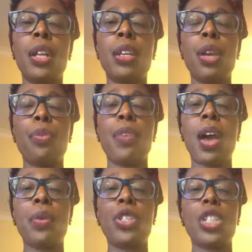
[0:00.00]
No
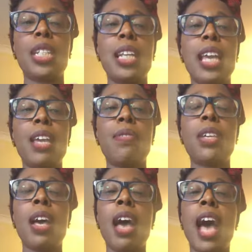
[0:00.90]
flowers, just leaves.
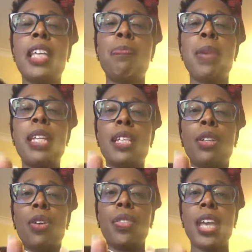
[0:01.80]
Has beading
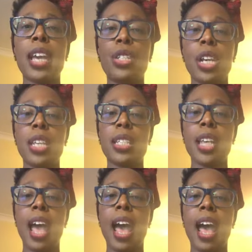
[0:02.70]
along the edges,
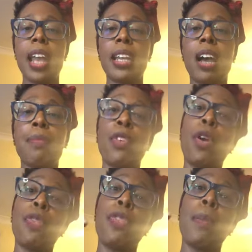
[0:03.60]
and I've
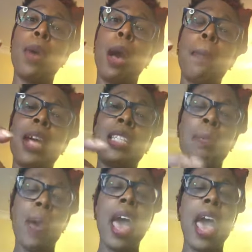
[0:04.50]
got them up as a
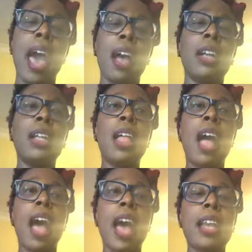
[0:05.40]
pair.
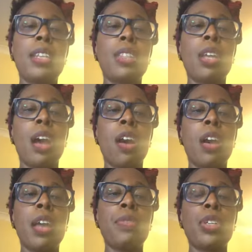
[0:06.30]
And
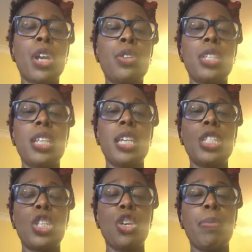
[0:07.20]
I've chosen these
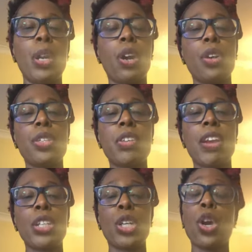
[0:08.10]
two because they're
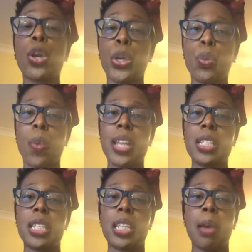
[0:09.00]
actually got a good weight
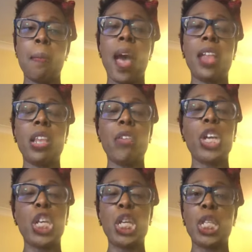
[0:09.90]
to them and they're a
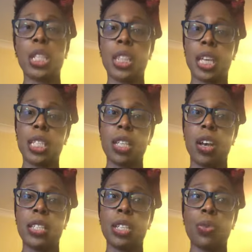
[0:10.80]
good thick
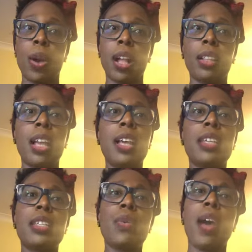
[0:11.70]
size as well.
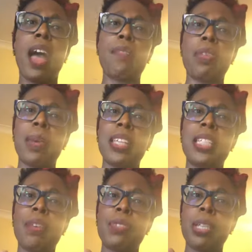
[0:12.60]
So I have them at
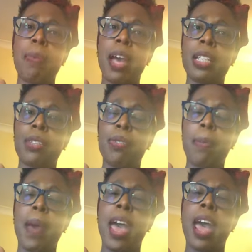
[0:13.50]
£70 for the
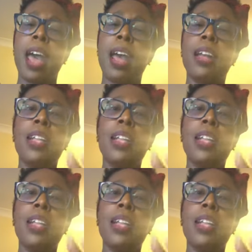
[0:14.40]
pair.